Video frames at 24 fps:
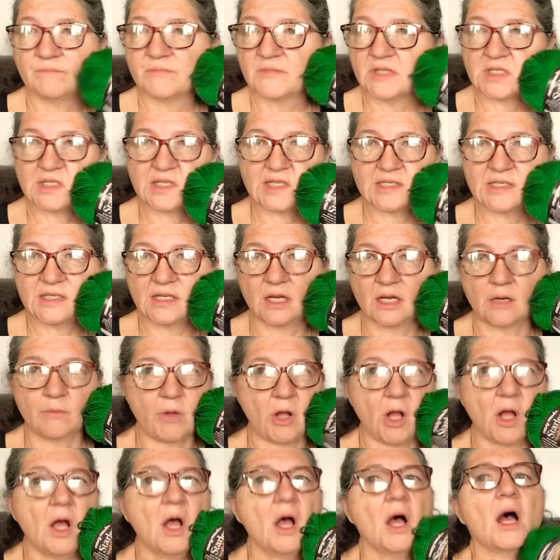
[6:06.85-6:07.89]
This isn't at
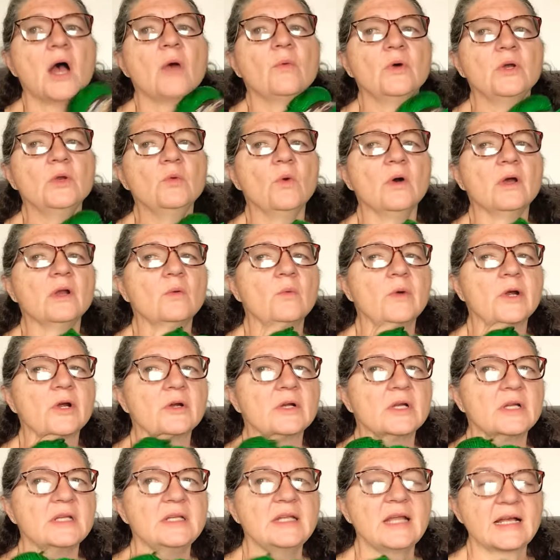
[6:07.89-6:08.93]
all. I wouldn't want to wear
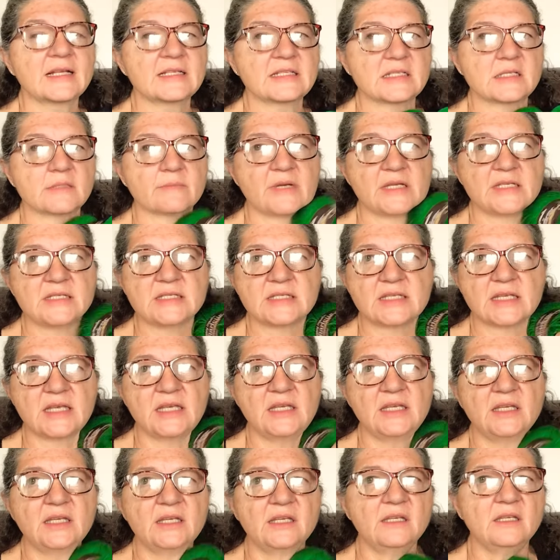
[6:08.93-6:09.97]
it next to my
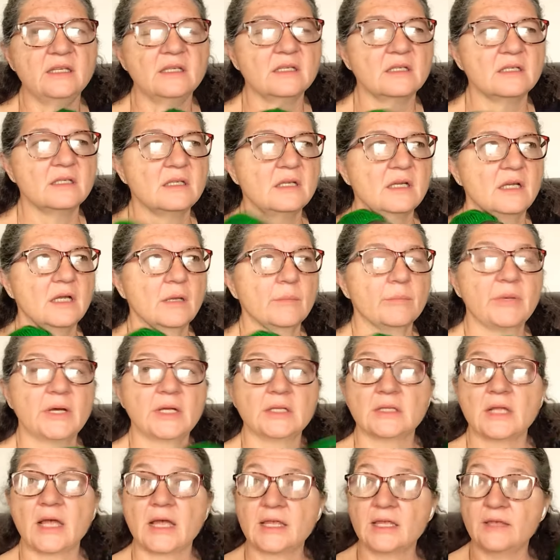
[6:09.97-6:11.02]
skin, but
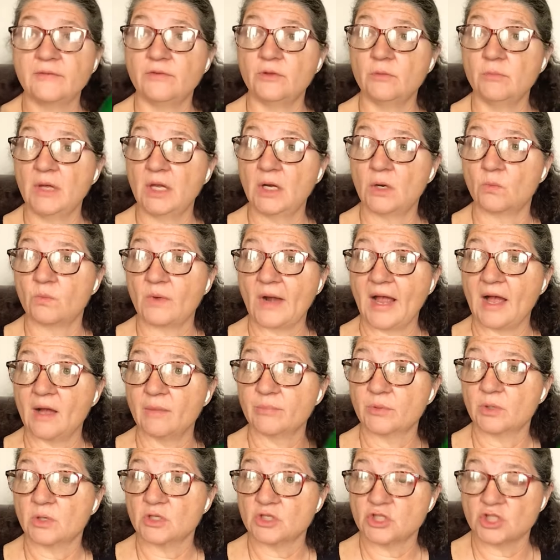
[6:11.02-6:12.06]
like if you made a wrap
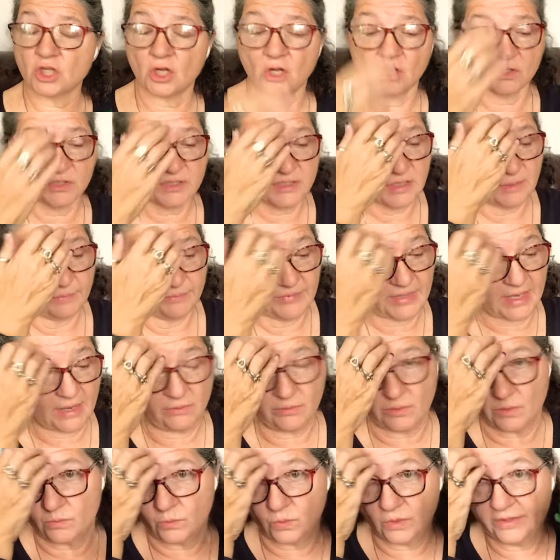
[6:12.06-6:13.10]
or a shawl or something,
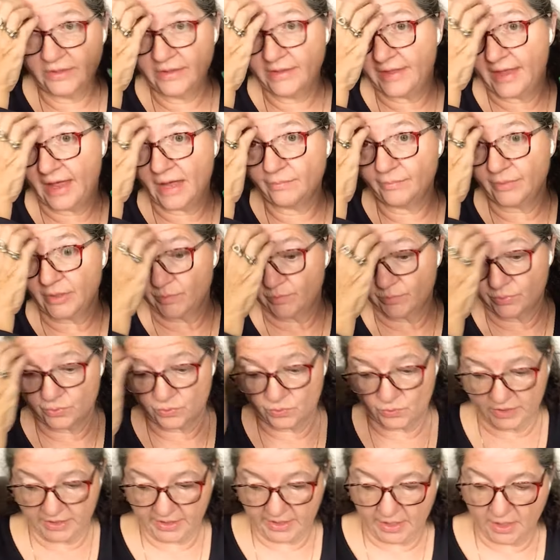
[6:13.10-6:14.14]
wouldn't that be
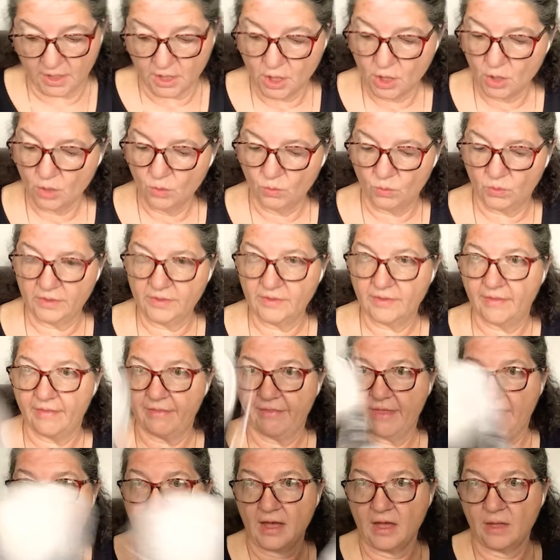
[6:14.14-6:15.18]
pretty? Wouldn't
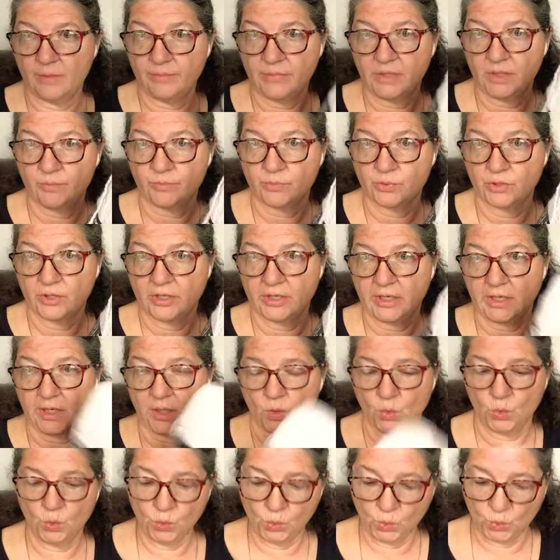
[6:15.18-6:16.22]
that be pretty?
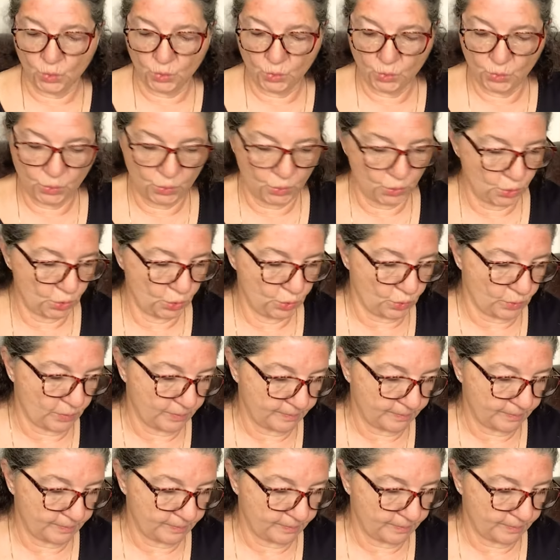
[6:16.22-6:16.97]
Ooh, ooh, ooh.